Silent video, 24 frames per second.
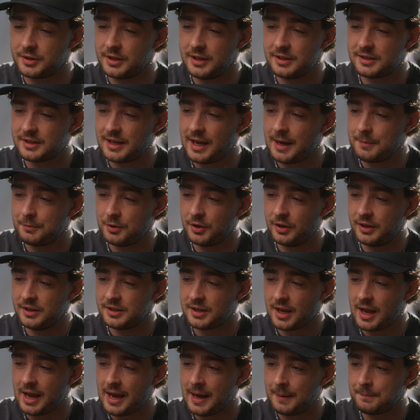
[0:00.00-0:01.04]
This camera is
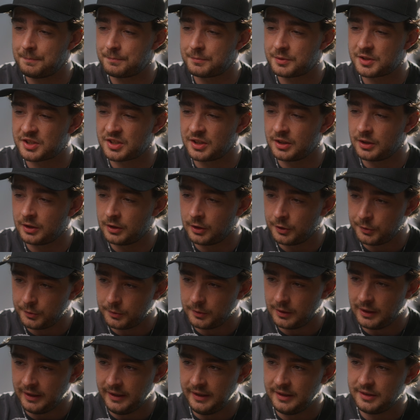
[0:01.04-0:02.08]

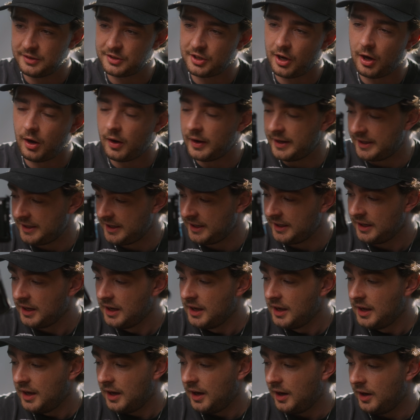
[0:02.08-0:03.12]
absolutely tiny.
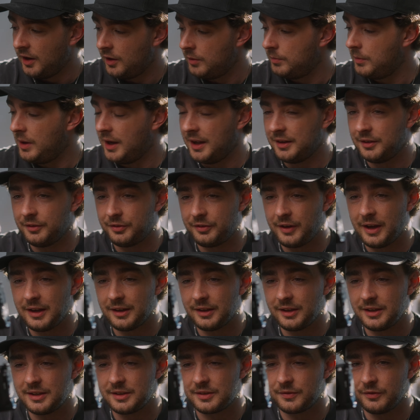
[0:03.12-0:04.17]
And the fact
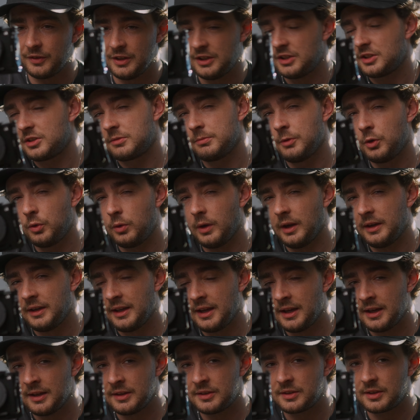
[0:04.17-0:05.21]
that it's this small and
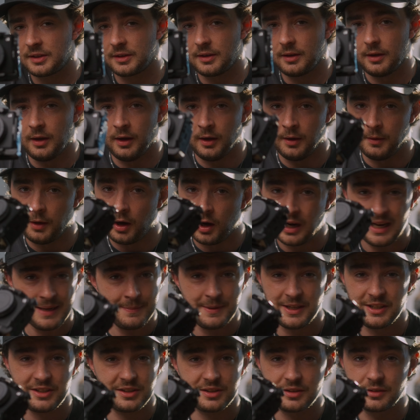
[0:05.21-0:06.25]
has
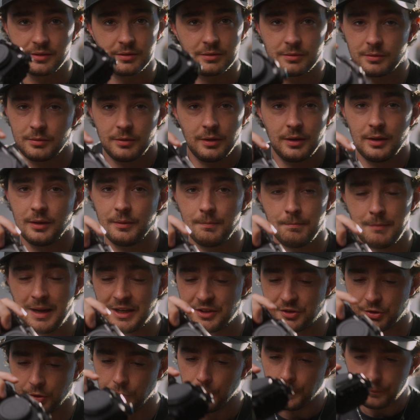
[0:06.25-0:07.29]
IBIS,
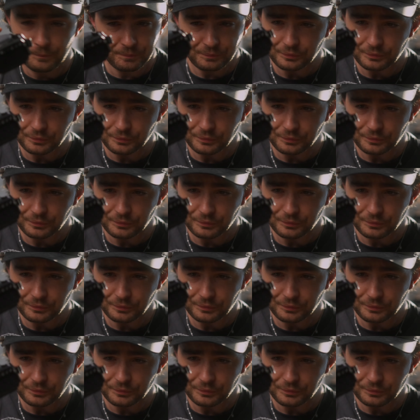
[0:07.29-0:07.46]
mental.